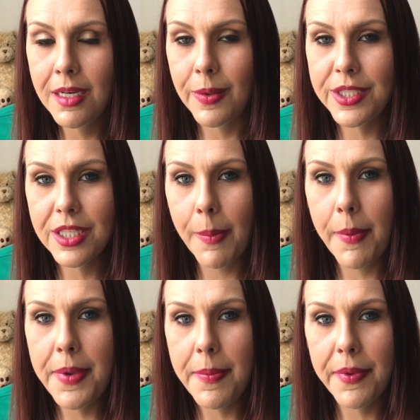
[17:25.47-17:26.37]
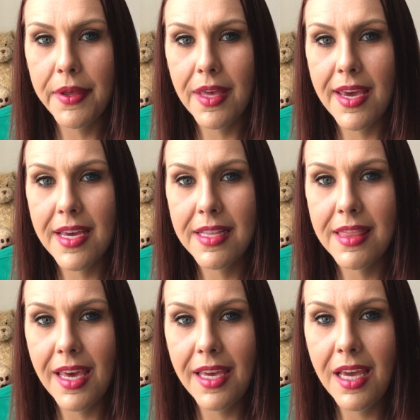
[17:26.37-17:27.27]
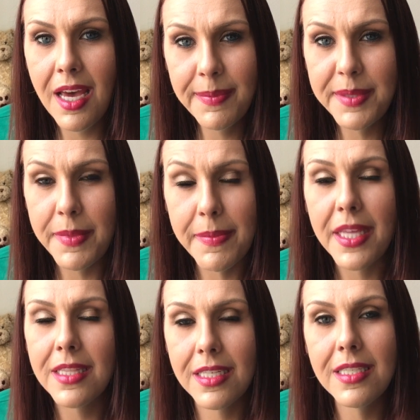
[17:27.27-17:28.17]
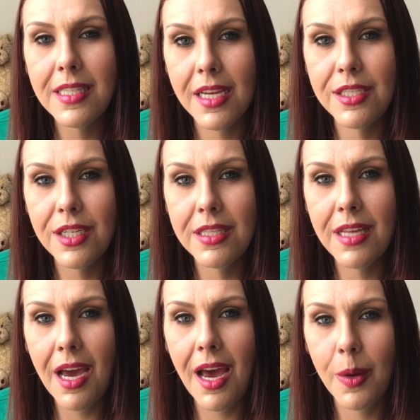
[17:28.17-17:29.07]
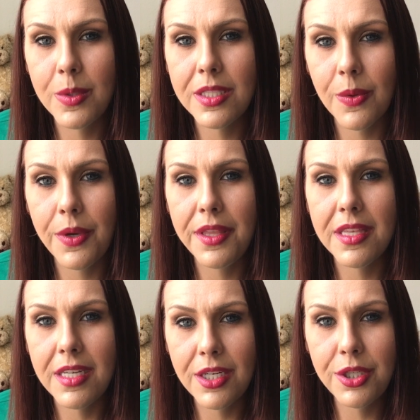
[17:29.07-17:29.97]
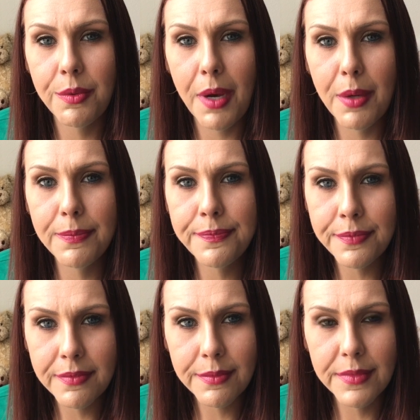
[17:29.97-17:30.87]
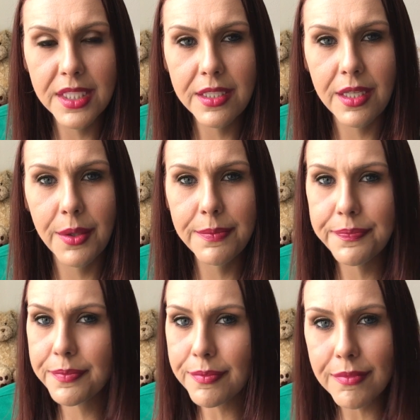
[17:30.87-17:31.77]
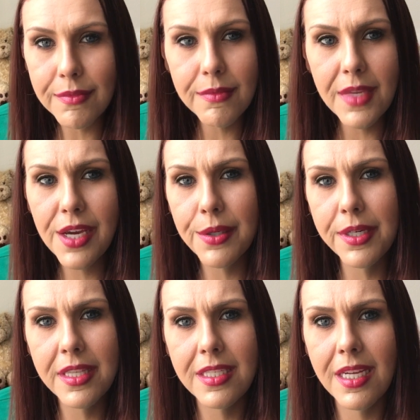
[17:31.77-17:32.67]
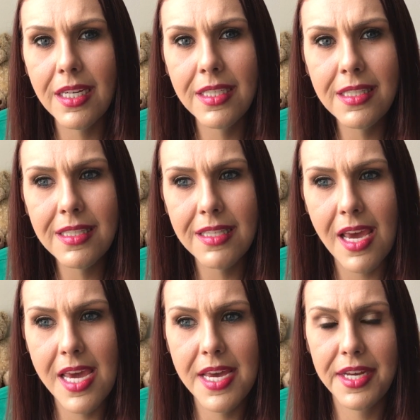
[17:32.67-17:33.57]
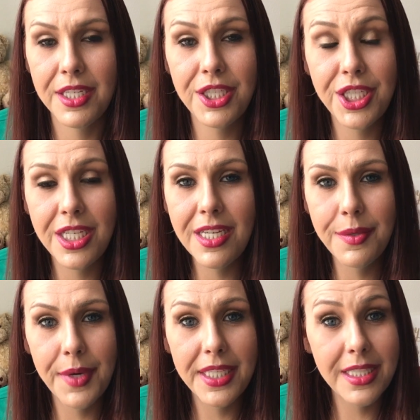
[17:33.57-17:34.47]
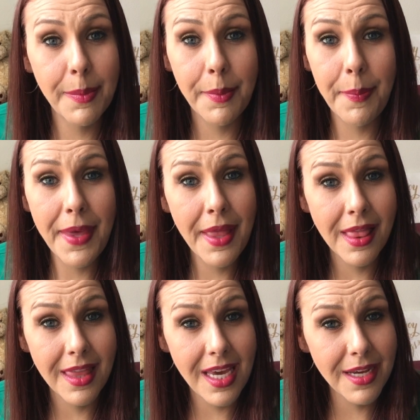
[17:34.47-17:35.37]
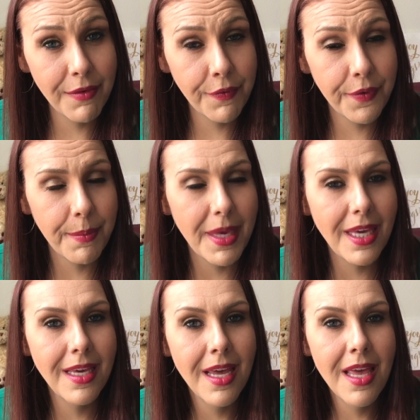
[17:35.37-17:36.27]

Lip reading: I watched a couple people, and they helped me make the decision that I was going the denture route. So I go to the dentist, and she writes up a plan for me.